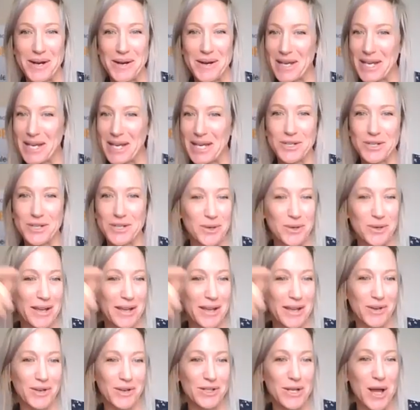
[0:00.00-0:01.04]
each or
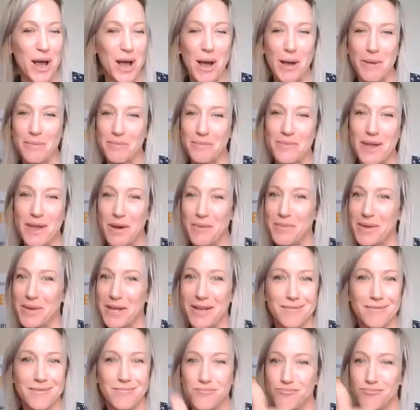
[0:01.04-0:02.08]
give your top, that'd
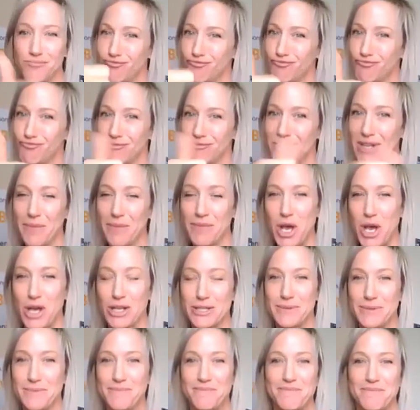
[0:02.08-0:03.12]
be
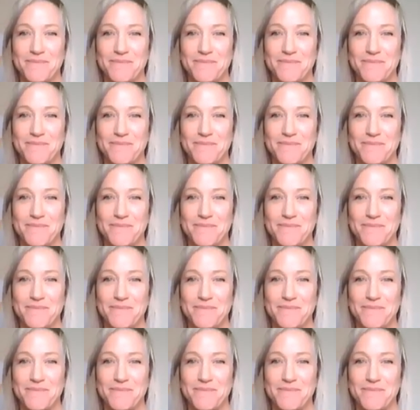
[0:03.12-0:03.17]
awesome.